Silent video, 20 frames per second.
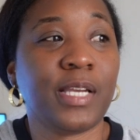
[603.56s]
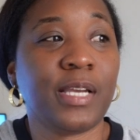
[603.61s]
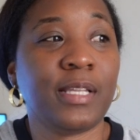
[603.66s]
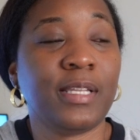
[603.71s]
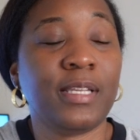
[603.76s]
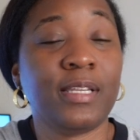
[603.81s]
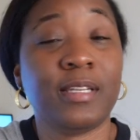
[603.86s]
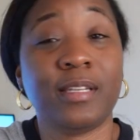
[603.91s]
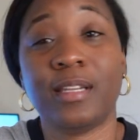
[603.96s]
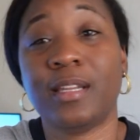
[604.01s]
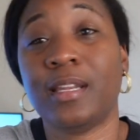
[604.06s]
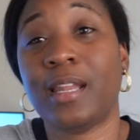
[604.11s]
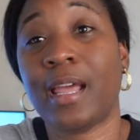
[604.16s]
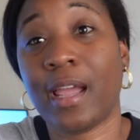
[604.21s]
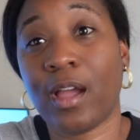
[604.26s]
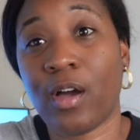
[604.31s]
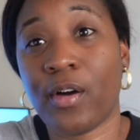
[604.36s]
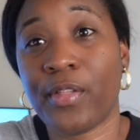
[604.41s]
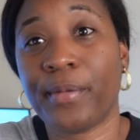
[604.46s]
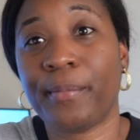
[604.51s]
at the end of the
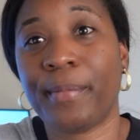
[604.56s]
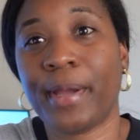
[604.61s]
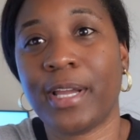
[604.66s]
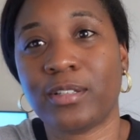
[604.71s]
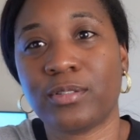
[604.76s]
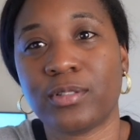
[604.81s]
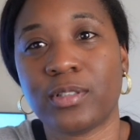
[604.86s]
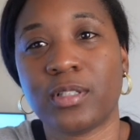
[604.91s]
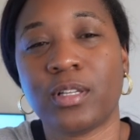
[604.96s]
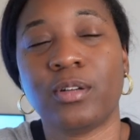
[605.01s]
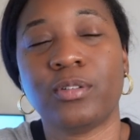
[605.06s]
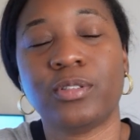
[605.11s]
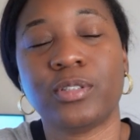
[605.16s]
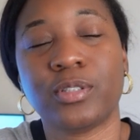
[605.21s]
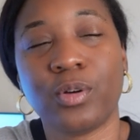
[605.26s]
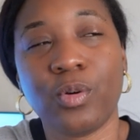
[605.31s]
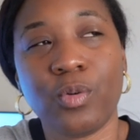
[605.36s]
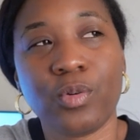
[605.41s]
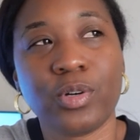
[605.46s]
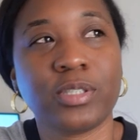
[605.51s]
day, all the banks were closed,
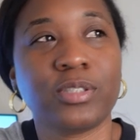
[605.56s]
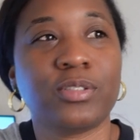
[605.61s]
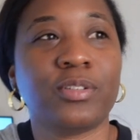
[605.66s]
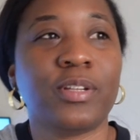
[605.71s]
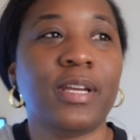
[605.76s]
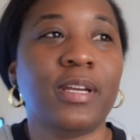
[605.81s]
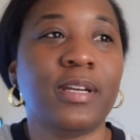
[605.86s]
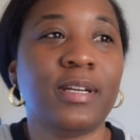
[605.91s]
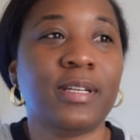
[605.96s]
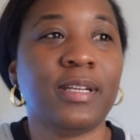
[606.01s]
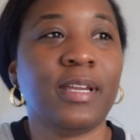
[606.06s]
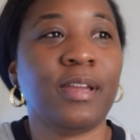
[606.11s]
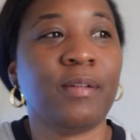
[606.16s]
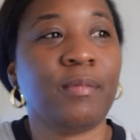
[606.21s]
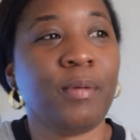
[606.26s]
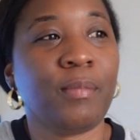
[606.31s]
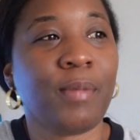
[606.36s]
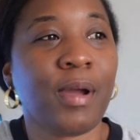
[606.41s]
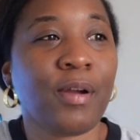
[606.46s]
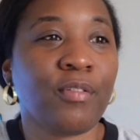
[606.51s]
of course, so they couldn't give
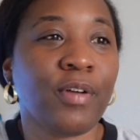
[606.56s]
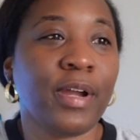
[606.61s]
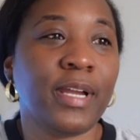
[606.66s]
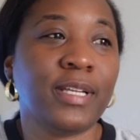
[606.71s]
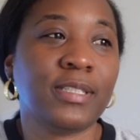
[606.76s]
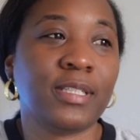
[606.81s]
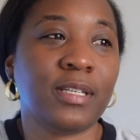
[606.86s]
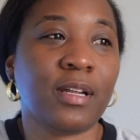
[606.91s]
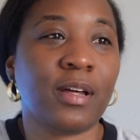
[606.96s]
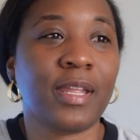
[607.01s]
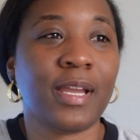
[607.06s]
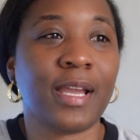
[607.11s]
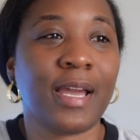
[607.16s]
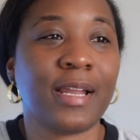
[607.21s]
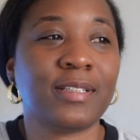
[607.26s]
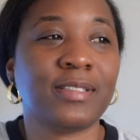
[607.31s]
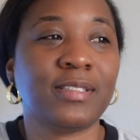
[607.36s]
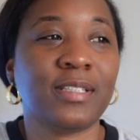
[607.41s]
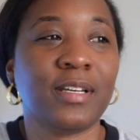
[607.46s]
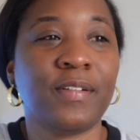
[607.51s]
me my rates and all that
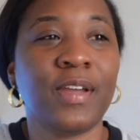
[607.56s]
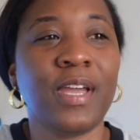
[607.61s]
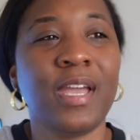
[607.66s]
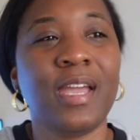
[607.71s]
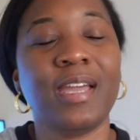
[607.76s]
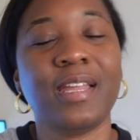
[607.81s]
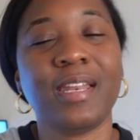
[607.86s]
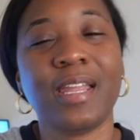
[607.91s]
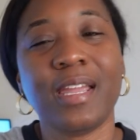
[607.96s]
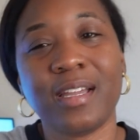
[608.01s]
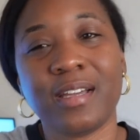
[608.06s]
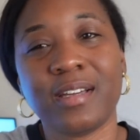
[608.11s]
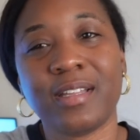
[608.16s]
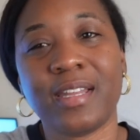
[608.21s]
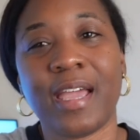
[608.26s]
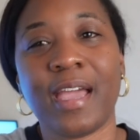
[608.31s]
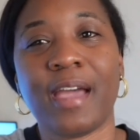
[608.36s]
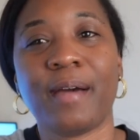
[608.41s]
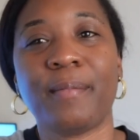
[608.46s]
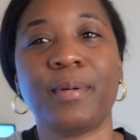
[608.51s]
kind of stuff. And they could
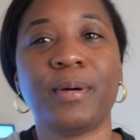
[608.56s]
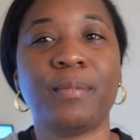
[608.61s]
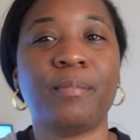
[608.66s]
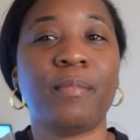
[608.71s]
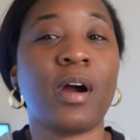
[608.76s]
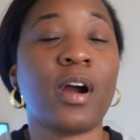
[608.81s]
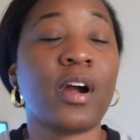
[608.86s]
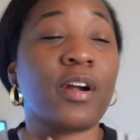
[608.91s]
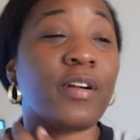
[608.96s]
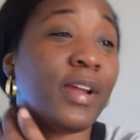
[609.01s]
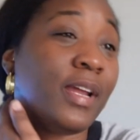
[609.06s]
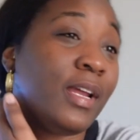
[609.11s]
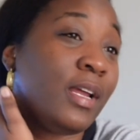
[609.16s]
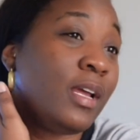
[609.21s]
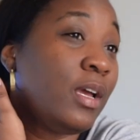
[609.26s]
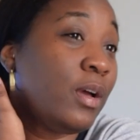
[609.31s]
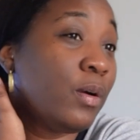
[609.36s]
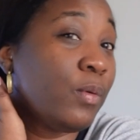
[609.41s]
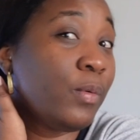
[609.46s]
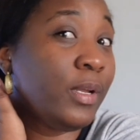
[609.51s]
have, but Mari,
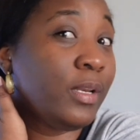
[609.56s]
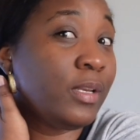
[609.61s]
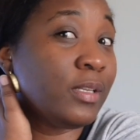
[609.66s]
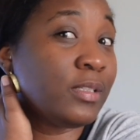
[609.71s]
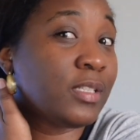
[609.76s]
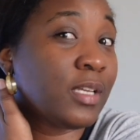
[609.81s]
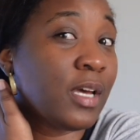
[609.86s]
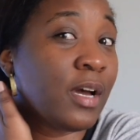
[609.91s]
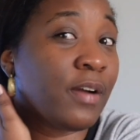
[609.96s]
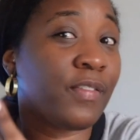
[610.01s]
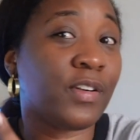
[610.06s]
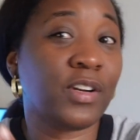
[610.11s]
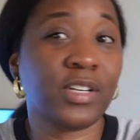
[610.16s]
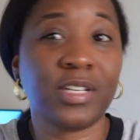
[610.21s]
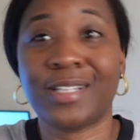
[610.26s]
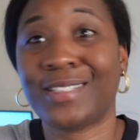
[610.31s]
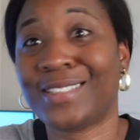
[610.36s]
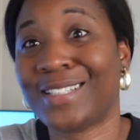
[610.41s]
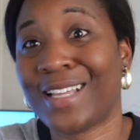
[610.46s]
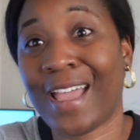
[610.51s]
we discovered,
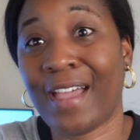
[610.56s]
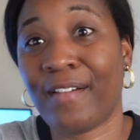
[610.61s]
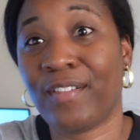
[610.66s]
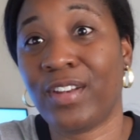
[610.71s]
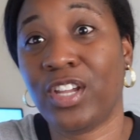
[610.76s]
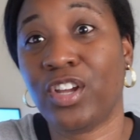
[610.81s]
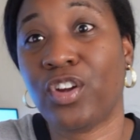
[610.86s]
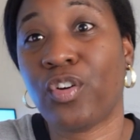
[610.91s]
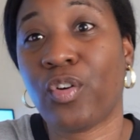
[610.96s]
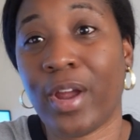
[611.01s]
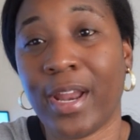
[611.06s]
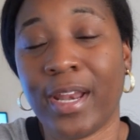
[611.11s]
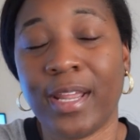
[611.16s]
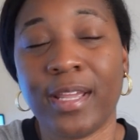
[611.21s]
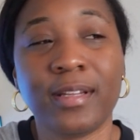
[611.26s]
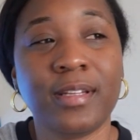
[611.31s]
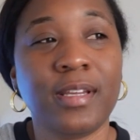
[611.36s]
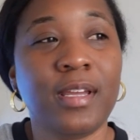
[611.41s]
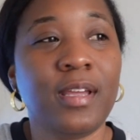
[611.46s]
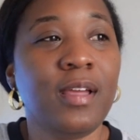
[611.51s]
doesn't have any
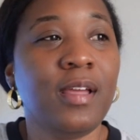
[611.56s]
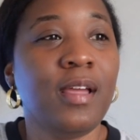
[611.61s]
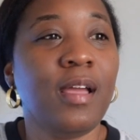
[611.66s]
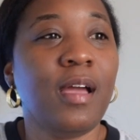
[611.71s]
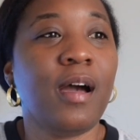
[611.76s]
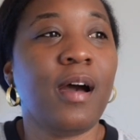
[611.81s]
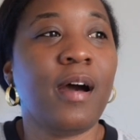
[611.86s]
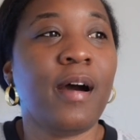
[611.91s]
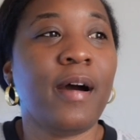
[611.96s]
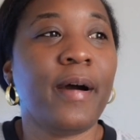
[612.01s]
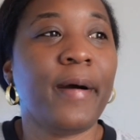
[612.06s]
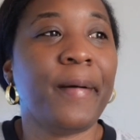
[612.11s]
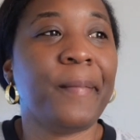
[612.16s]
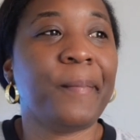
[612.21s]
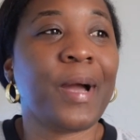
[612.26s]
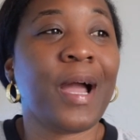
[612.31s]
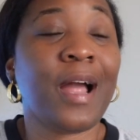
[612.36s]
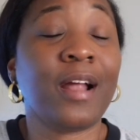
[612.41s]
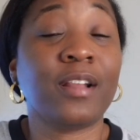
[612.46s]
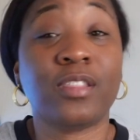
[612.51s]
credit.
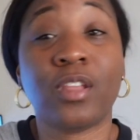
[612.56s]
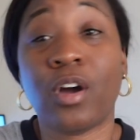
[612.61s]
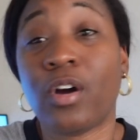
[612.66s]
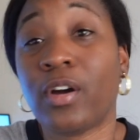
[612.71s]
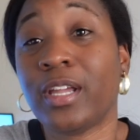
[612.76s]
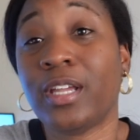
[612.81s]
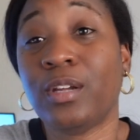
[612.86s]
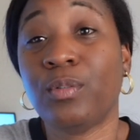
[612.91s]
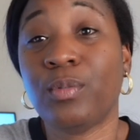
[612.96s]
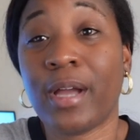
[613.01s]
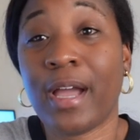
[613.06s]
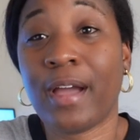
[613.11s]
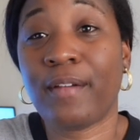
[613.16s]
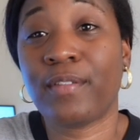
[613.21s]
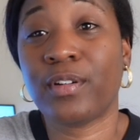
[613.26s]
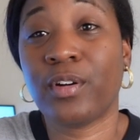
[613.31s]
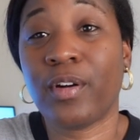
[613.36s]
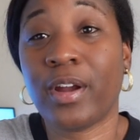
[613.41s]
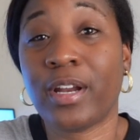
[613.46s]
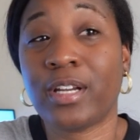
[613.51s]
Um, I thought he would have
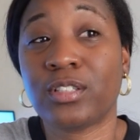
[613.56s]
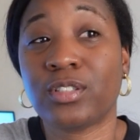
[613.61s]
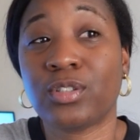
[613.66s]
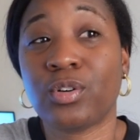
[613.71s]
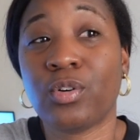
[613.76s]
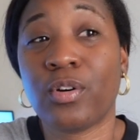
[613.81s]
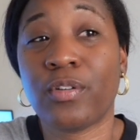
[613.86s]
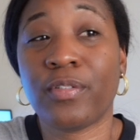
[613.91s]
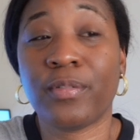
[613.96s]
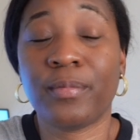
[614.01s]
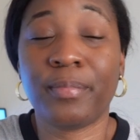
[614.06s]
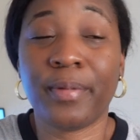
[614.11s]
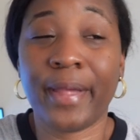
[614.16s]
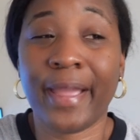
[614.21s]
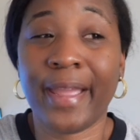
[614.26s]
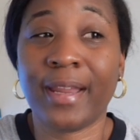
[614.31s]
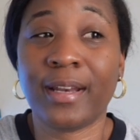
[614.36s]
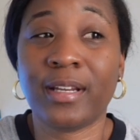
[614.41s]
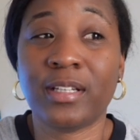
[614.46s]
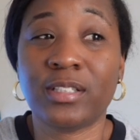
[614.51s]
a credit score from
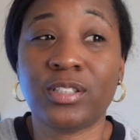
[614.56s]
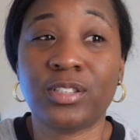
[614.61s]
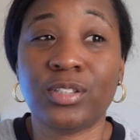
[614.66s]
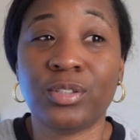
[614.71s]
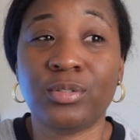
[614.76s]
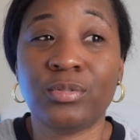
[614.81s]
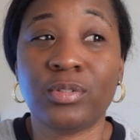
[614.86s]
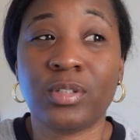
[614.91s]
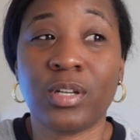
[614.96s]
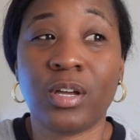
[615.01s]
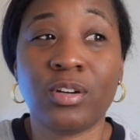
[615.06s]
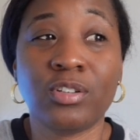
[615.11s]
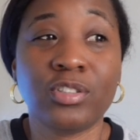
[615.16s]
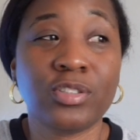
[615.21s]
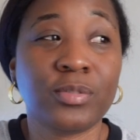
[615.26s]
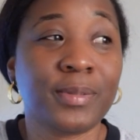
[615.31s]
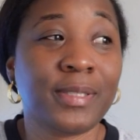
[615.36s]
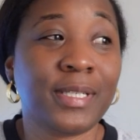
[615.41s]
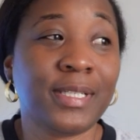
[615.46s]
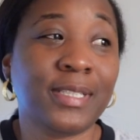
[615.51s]
paying his student
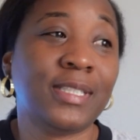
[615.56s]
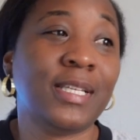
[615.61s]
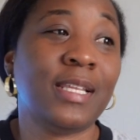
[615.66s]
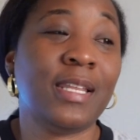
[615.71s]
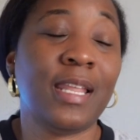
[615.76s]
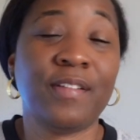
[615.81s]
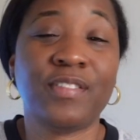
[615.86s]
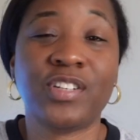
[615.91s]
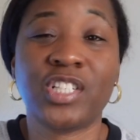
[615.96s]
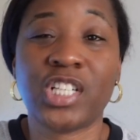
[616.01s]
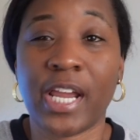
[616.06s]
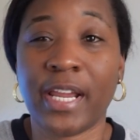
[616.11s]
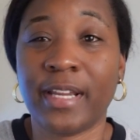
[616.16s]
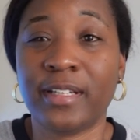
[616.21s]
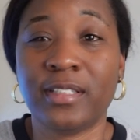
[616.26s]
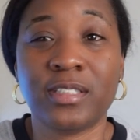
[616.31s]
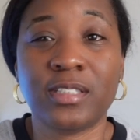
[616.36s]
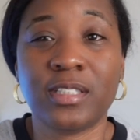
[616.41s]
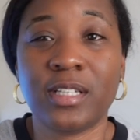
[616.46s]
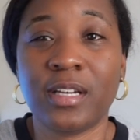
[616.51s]
loans, but they said they've
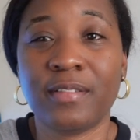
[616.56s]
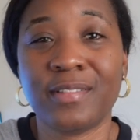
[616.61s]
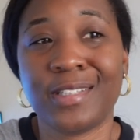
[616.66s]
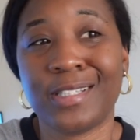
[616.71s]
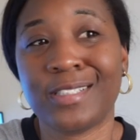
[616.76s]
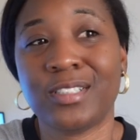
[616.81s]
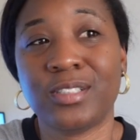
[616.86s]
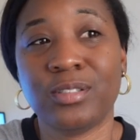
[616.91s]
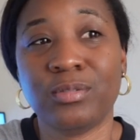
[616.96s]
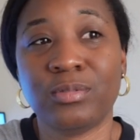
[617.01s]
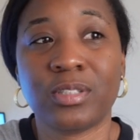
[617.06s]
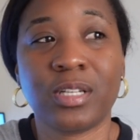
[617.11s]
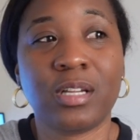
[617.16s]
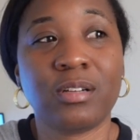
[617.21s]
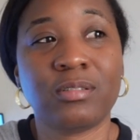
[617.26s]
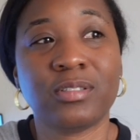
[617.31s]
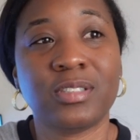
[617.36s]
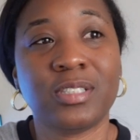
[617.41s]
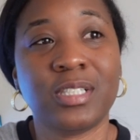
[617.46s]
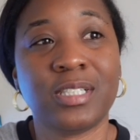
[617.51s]
changed stuff that student
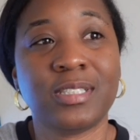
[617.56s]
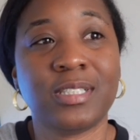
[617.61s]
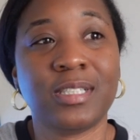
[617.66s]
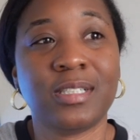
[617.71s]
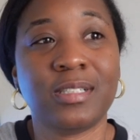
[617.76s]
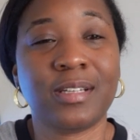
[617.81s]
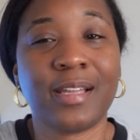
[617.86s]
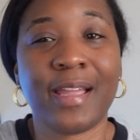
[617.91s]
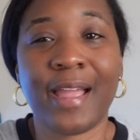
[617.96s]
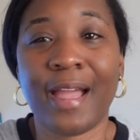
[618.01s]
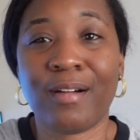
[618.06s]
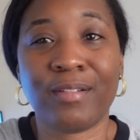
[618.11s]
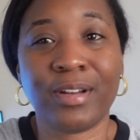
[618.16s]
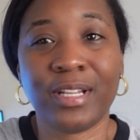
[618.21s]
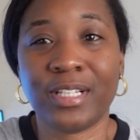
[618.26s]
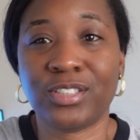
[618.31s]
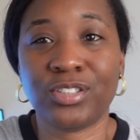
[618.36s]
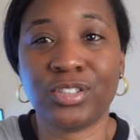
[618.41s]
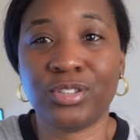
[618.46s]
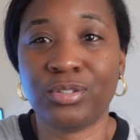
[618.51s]
loans doesn't count
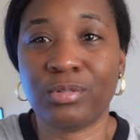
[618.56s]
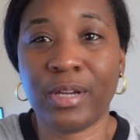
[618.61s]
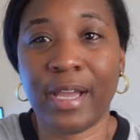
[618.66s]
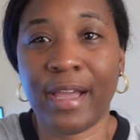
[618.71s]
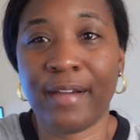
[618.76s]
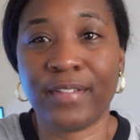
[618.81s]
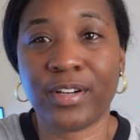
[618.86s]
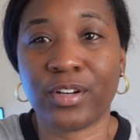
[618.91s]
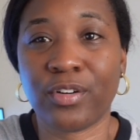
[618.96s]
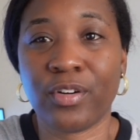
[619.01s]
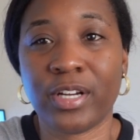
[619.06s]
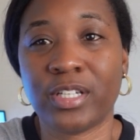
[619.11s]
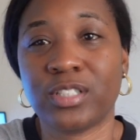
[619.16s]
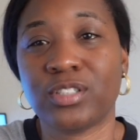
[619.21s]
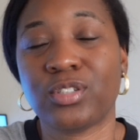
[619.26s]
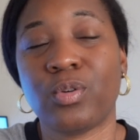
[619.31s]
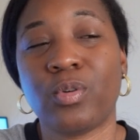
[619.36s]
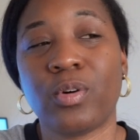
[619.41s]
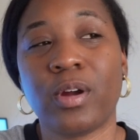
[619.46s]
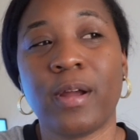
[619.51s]
as you having a credit
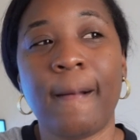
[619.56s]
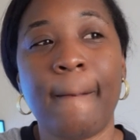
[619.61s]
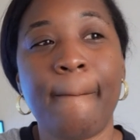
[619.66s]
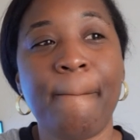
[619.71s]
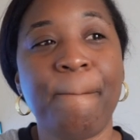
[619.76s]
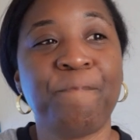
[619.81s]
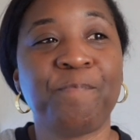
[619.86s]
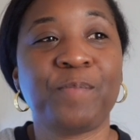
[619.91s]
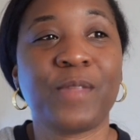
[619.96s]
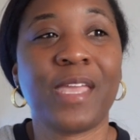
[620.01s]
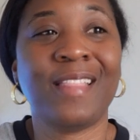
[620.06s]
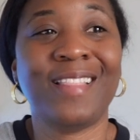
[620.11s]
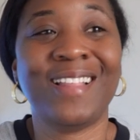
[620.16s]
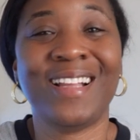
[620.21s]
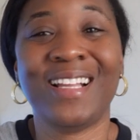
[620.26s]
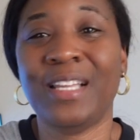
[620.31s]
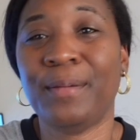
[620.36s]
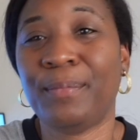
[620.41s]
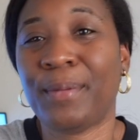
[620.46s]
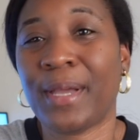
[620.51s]
score. And
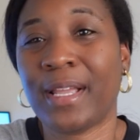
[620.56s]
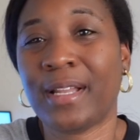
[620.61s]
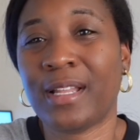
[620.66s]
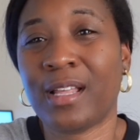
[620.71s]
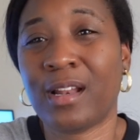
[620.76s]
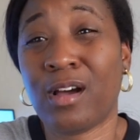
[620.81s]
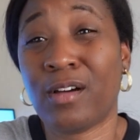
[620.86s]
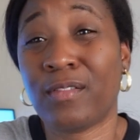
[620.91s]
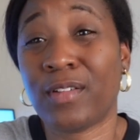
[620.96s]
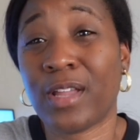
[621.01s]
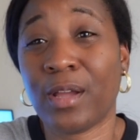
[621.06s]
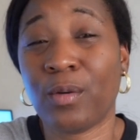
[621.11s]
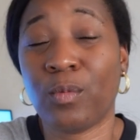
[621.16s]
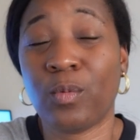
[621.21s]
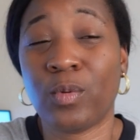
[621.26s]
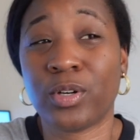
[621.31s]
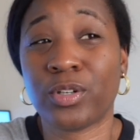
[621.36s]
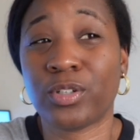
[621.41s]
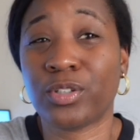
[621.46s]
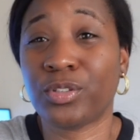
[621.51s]
then he paid that off like
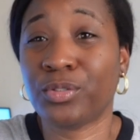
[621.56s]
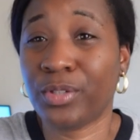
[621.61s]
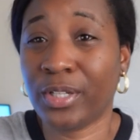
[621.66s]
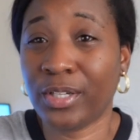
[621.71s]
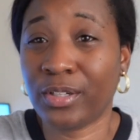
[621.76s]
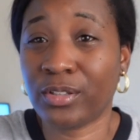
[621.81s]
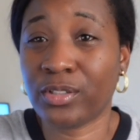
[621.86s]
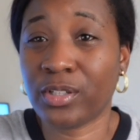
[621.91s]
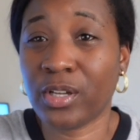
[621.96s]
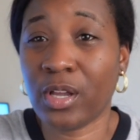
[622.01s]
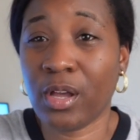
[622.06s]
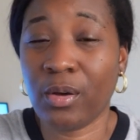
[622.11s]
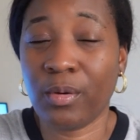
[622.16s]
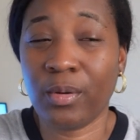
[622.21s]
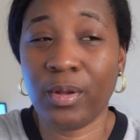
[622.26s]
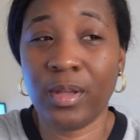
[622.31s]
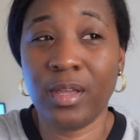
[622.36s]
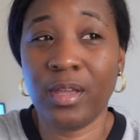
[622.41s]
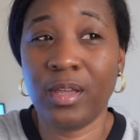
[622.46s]
one or two years ago